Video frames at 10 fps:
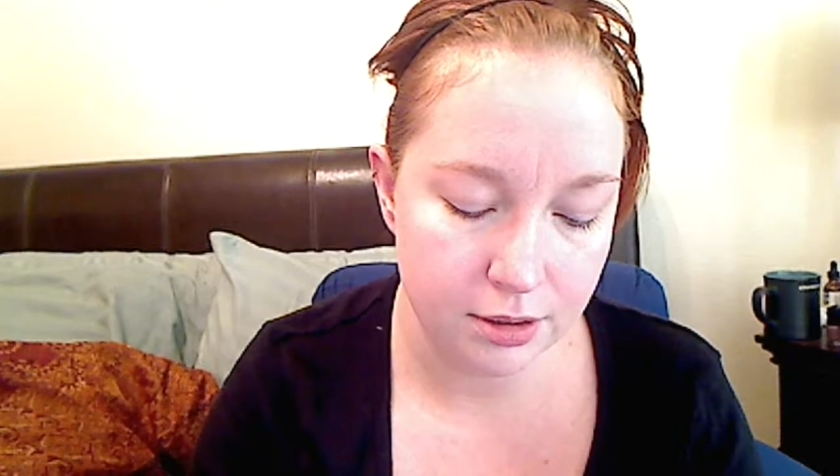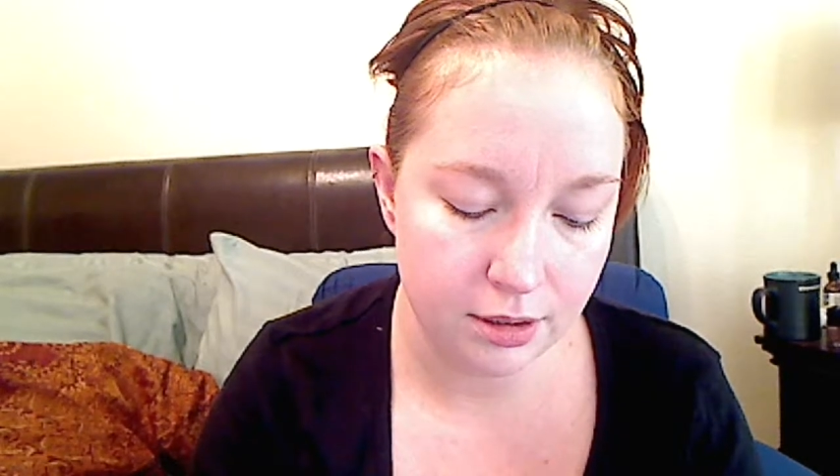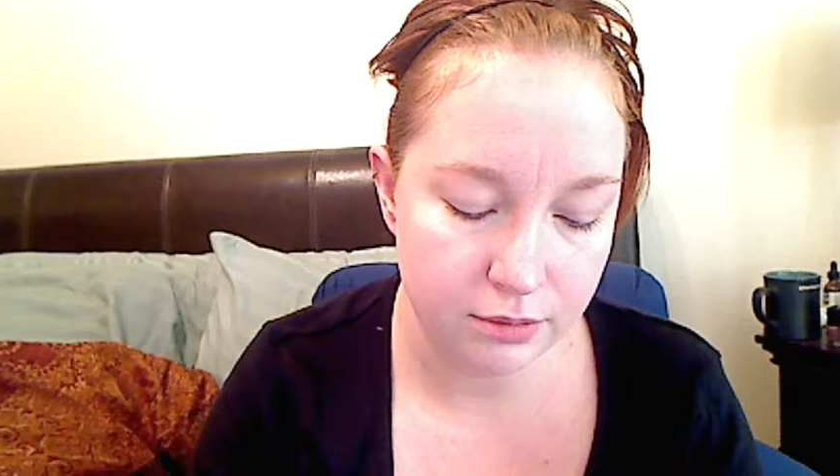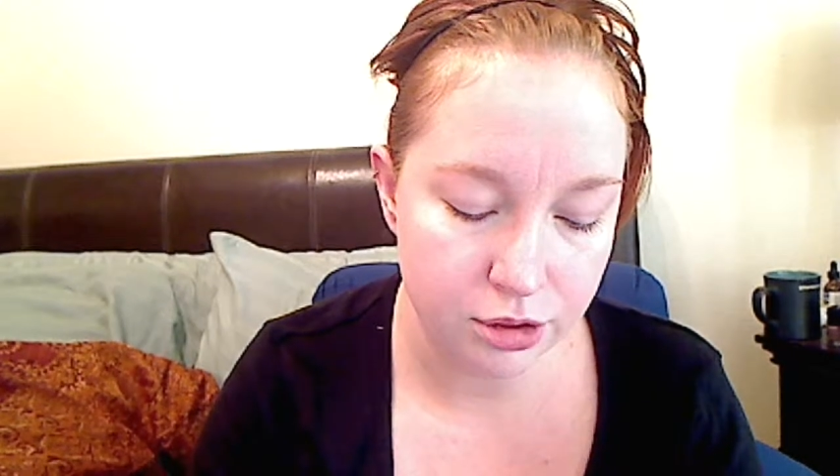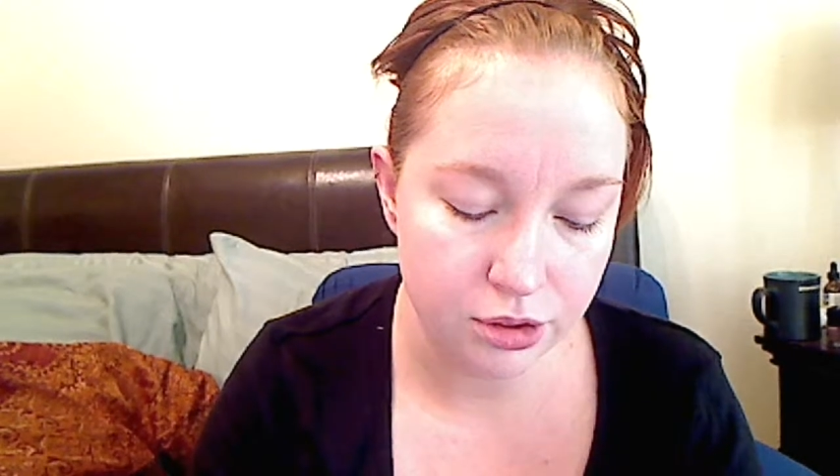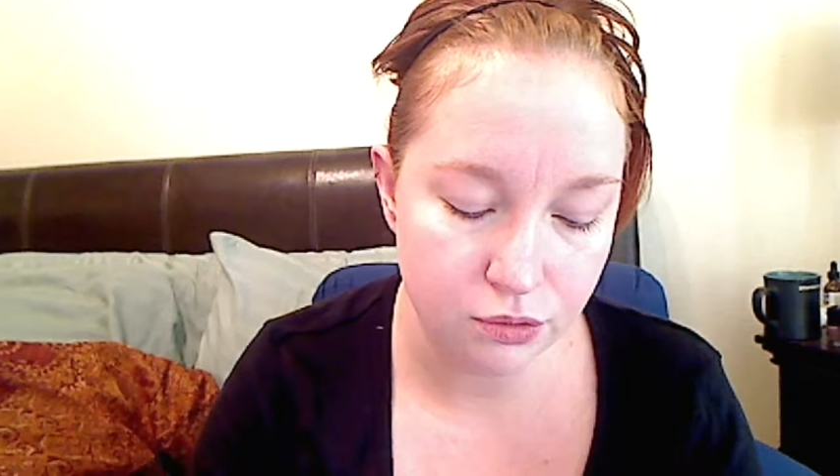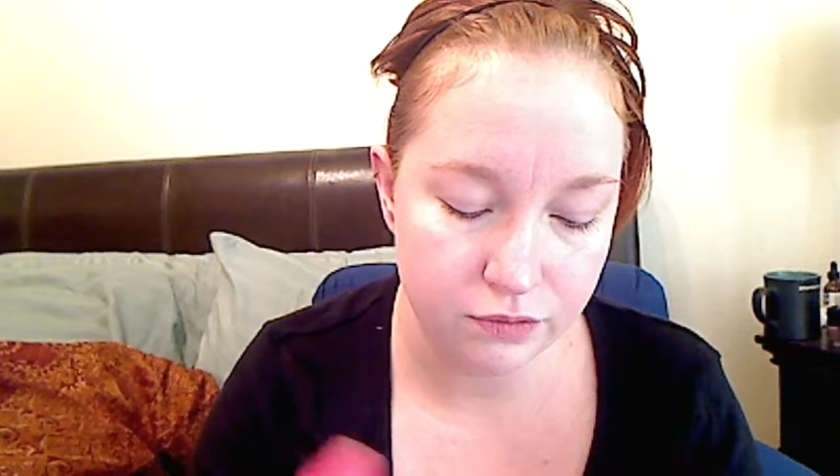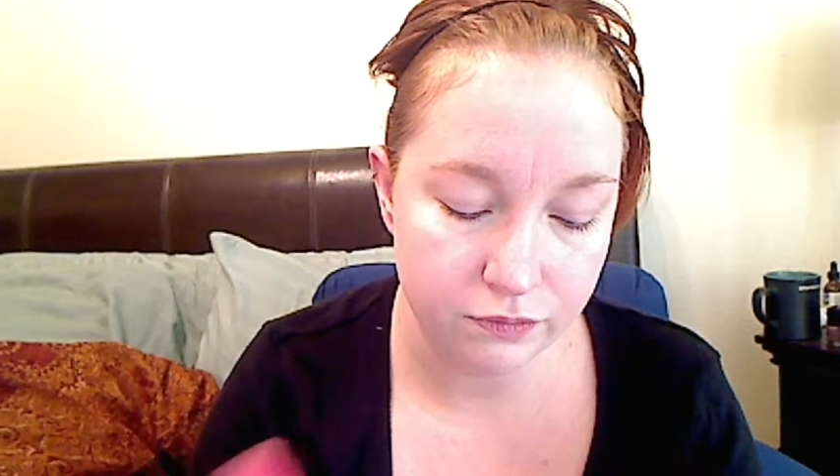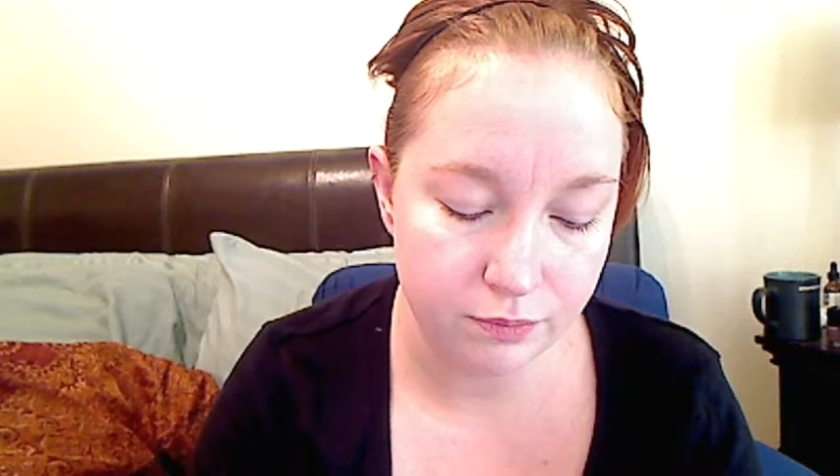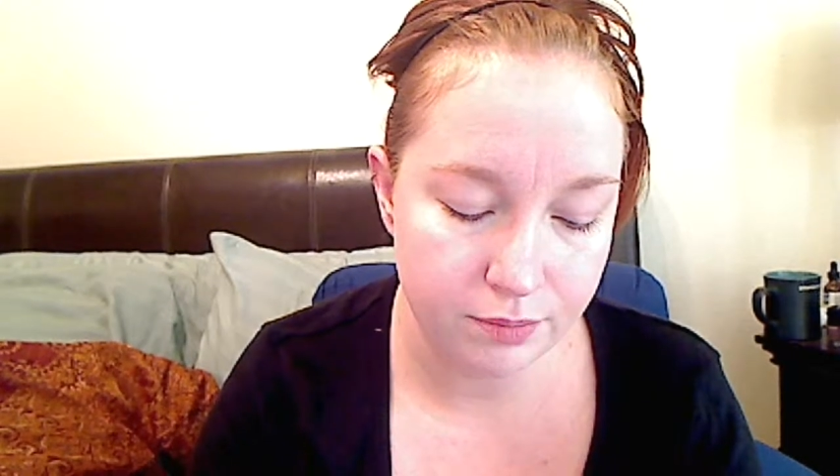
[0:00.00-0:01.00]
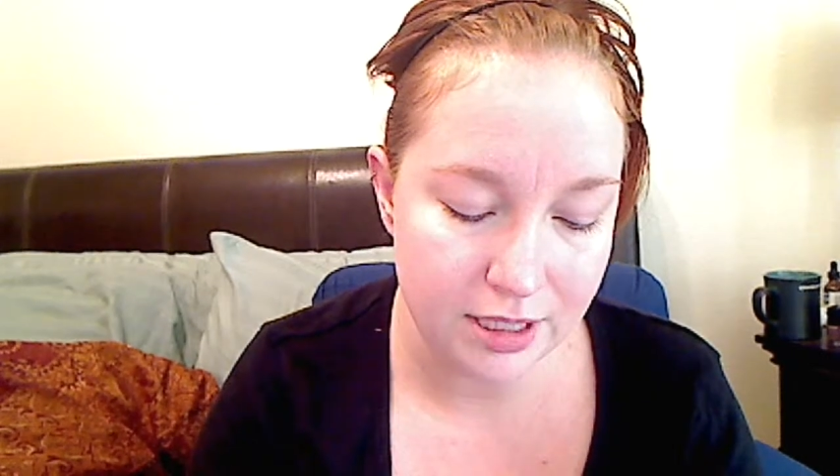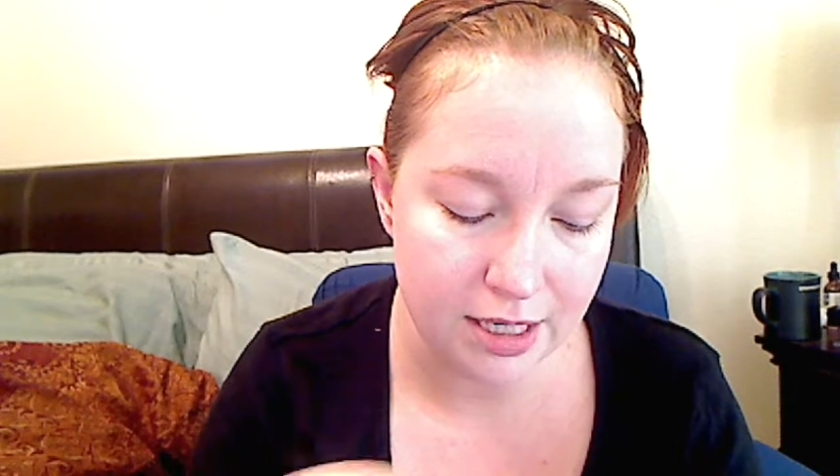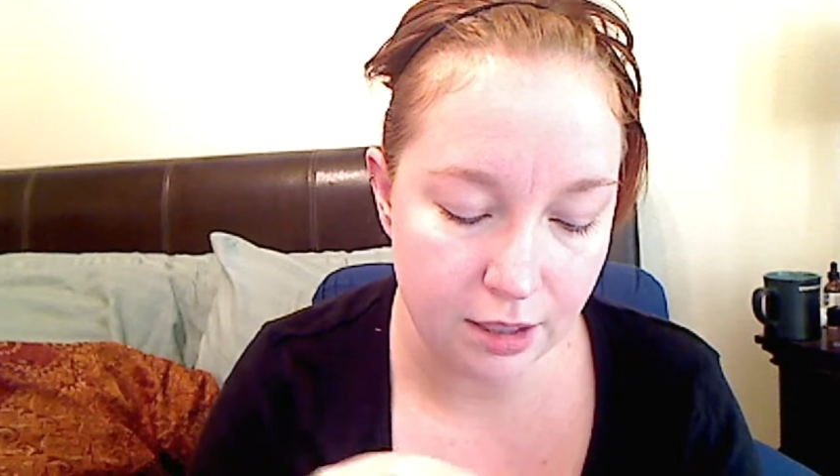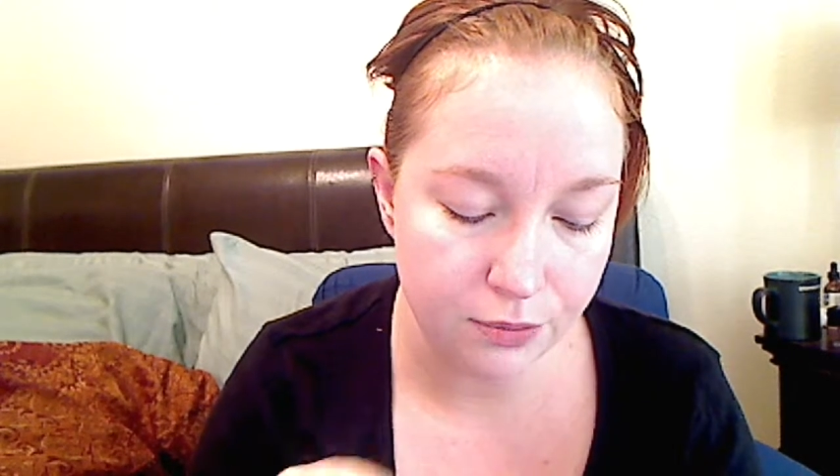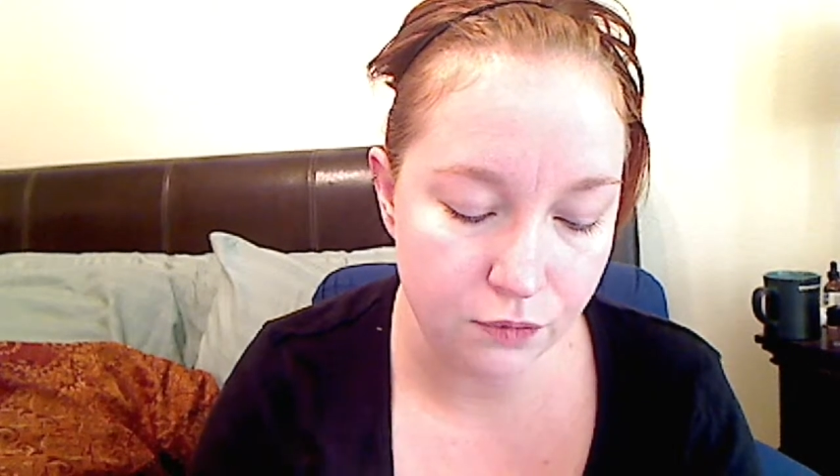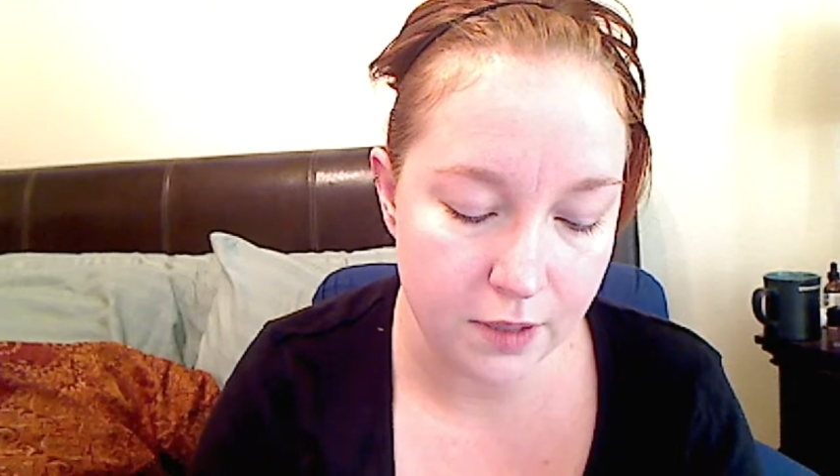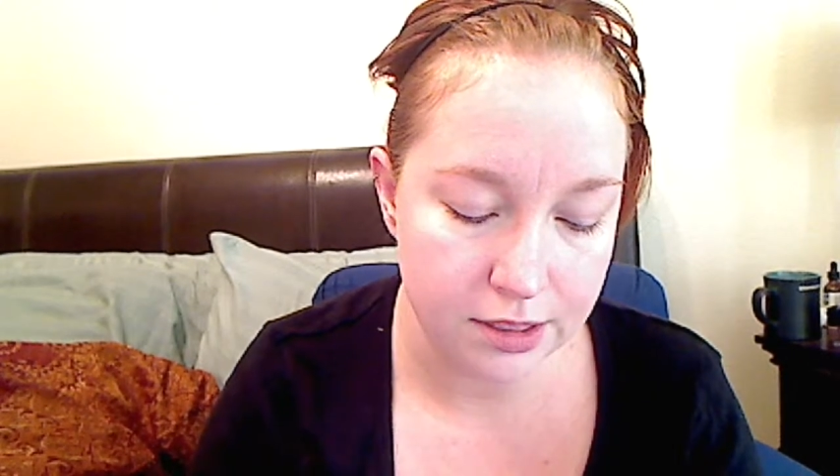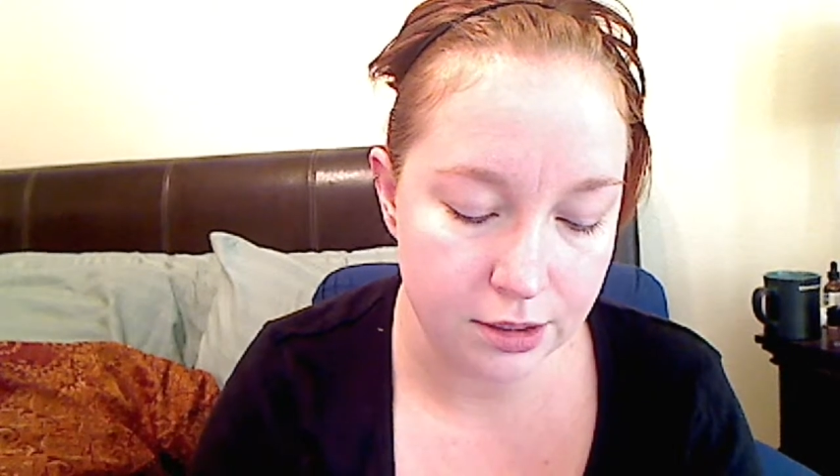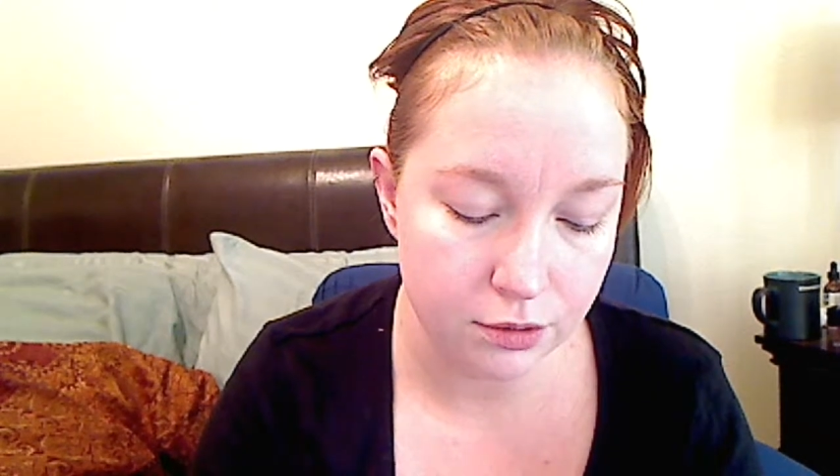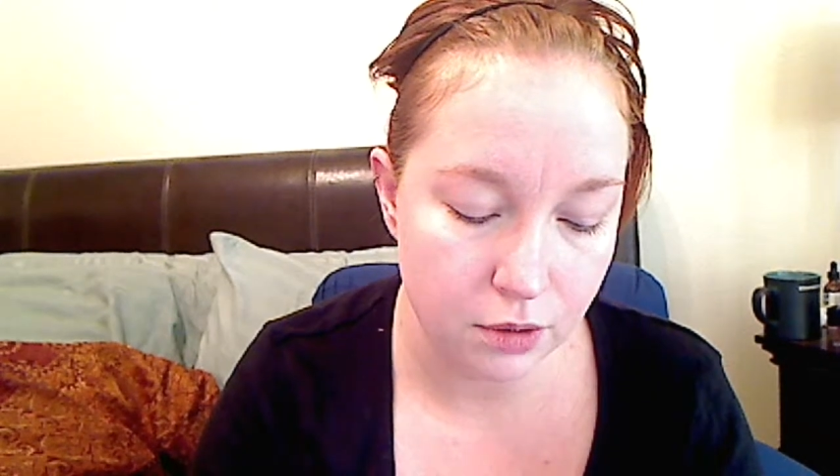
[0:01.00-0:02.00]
I'm just sort of picking up the residue